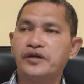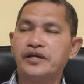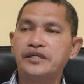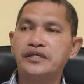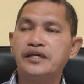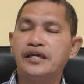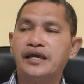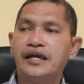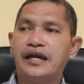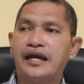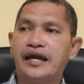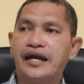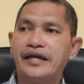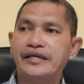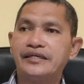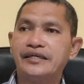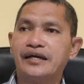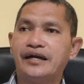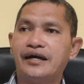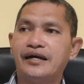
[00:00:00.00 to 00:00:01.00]
way,
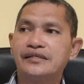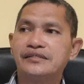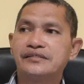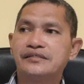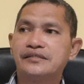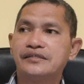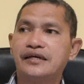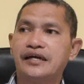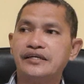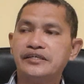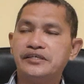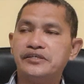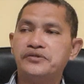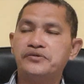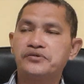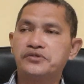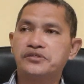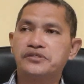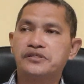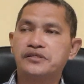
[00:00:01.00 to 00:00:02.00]
I
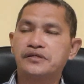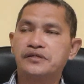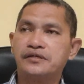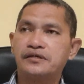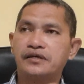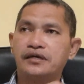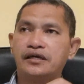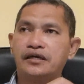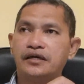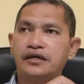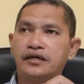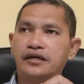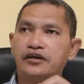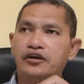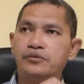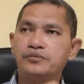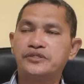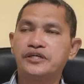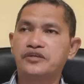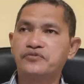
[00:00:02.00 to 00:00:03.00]
used
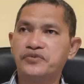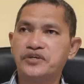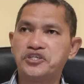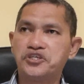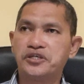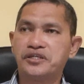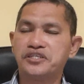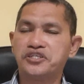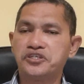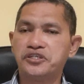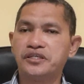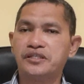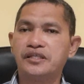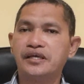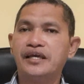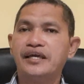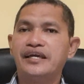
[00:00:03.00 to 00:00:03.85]
observation sheet,